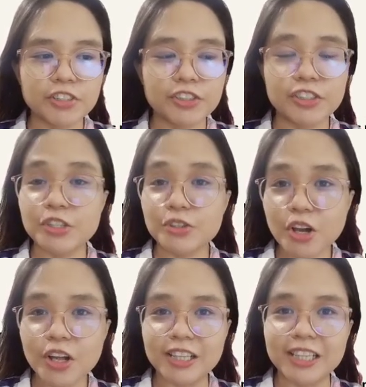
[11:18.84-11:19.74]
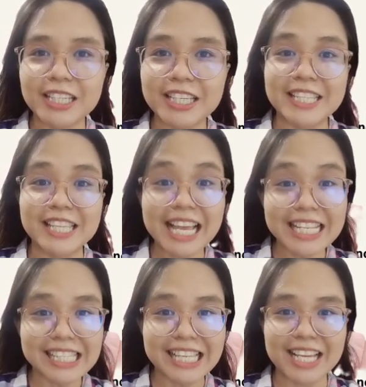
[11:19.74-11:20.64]
the toll in
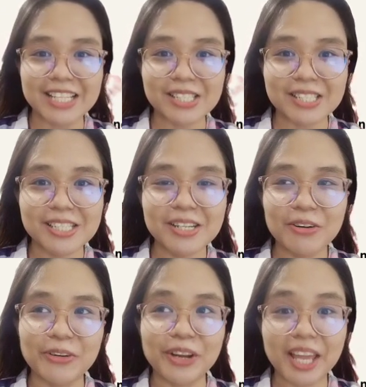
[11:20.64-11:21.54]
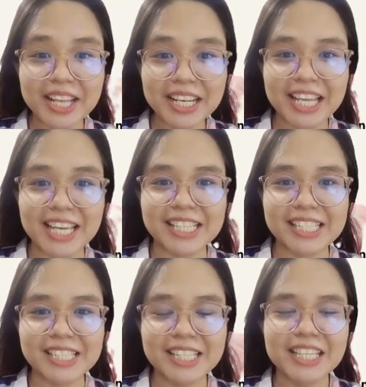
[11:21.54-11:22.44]
SLEX or
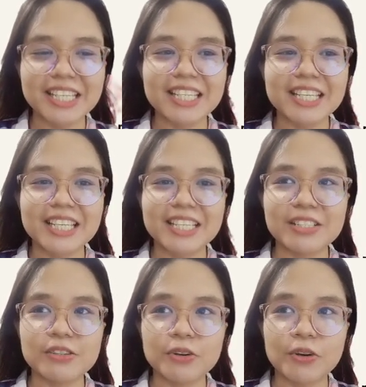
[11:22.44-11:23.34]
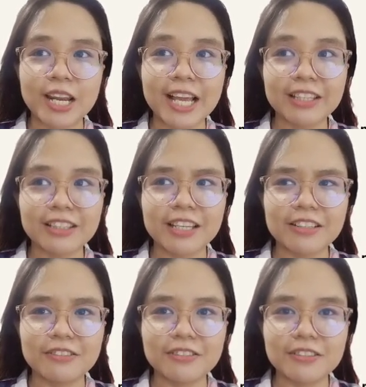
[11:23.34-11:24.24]
NLEX
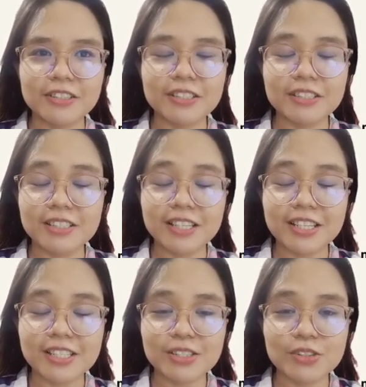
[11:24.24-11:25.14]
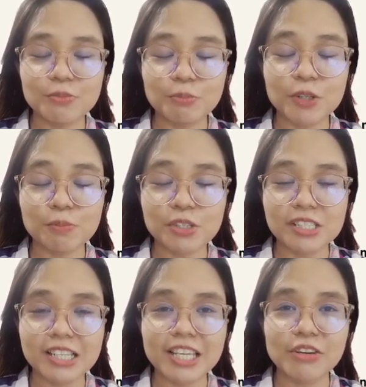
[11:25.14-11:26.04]
collected, it is
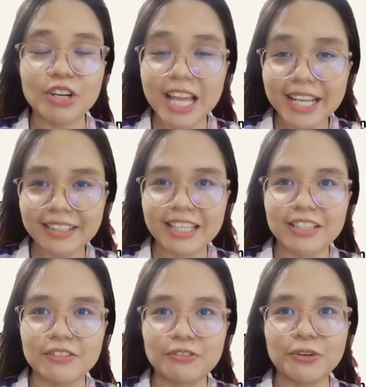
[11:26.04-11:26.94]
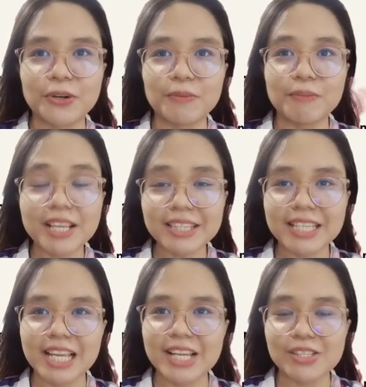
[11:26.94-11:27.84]
purposely collected for
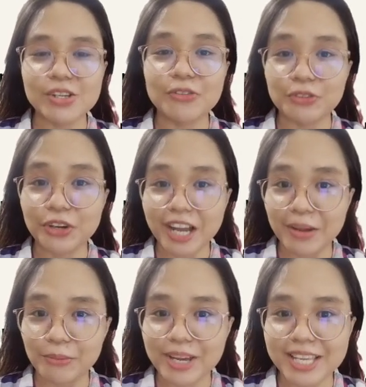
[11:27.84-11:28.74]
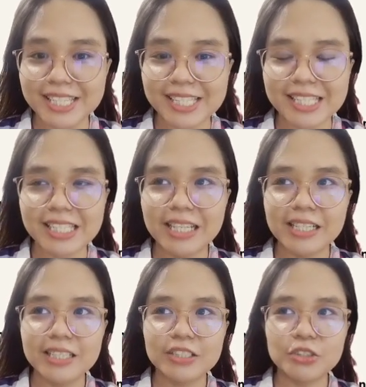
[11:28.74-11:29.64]
maintenance of their highways.
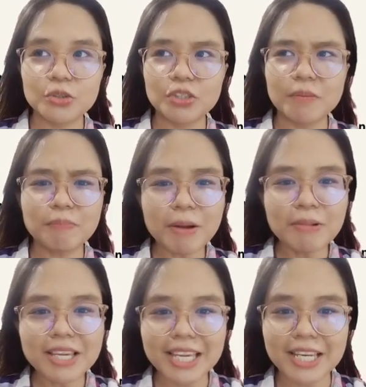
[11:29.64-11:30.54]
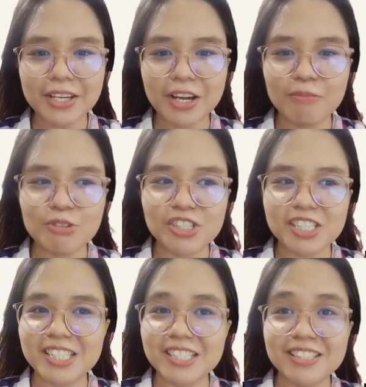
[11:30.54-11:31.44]
So the public income which
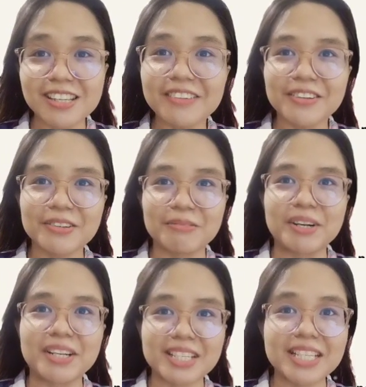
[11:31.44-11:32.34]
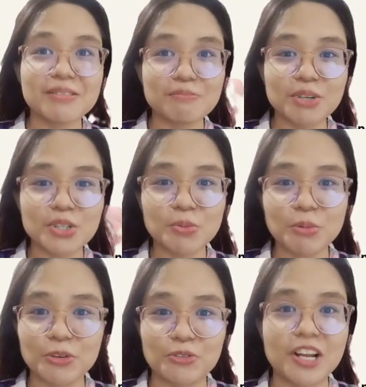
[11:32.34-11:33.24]
is not earmarked is much
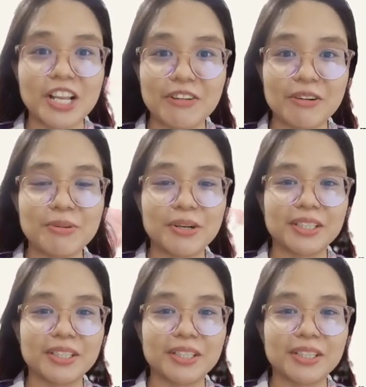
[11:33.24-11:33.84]
more valuable.